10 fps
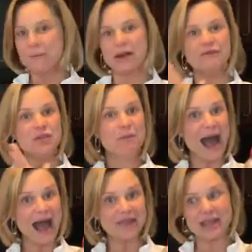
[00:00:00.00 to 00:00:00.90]
But if you
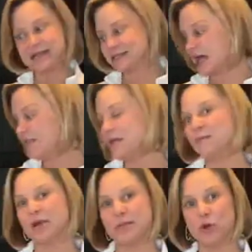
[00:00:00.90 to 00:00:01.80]
buy this and
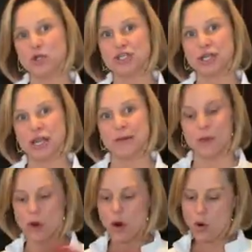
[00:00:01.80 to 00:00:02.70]
then pre-portion them,